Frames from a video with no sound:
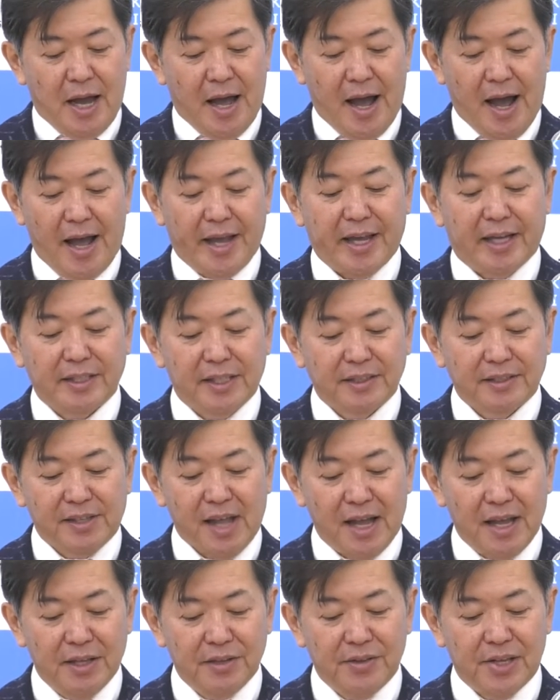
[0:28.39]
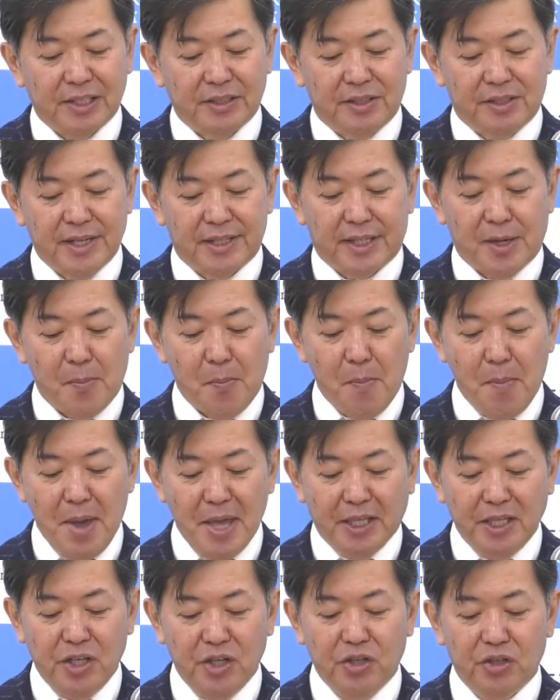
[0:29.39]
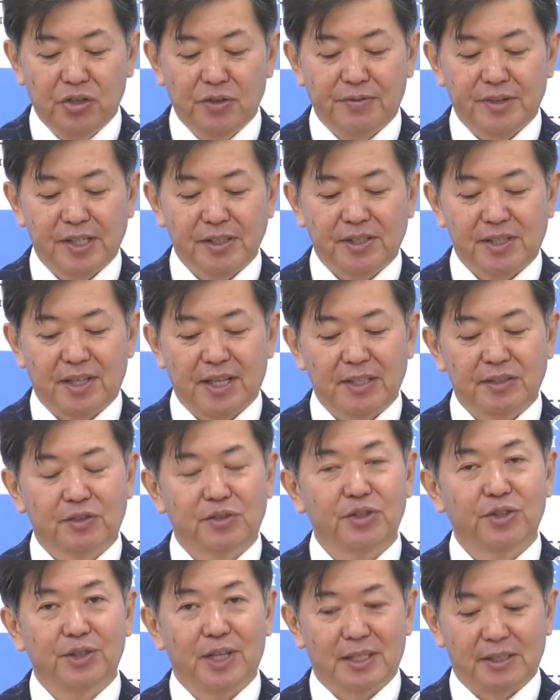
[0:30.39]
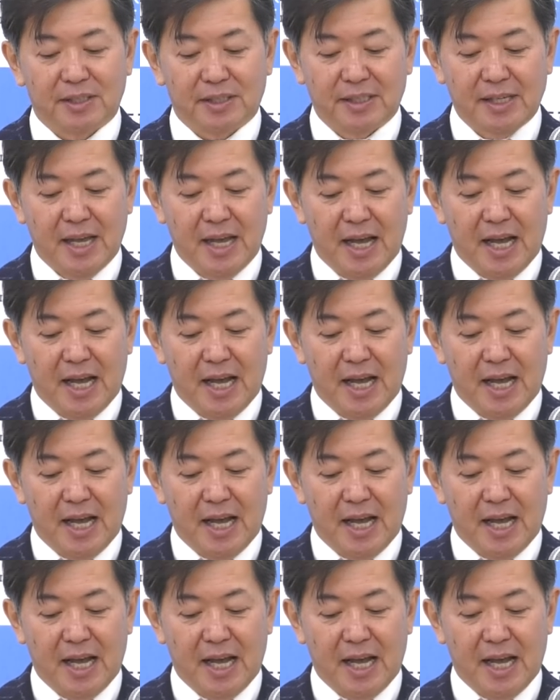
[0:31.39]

I understand that there are many university students